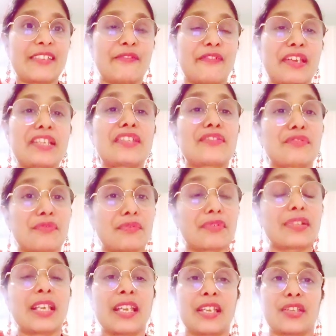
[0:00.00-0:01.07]
very
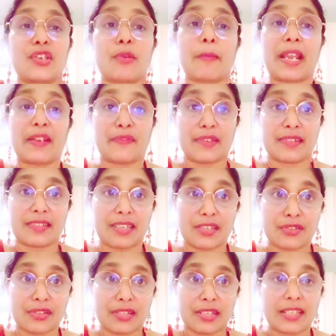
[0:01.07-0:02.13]
soon your
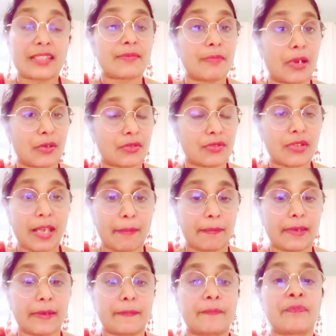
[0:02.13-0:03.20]
manifestation is bound to happen.